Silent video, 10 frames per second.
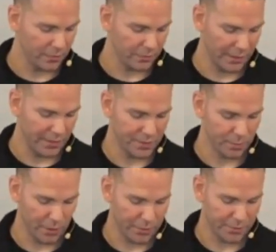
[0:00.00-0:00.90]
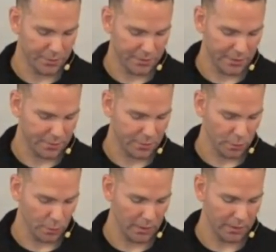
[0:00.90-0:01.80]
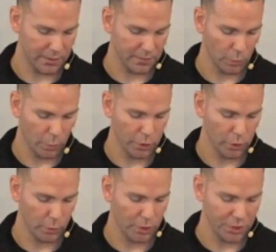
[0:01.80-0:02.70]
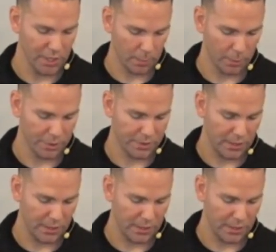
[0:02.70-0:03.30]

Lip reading: friends or brothers or sisters or relatives or your rich neighbors.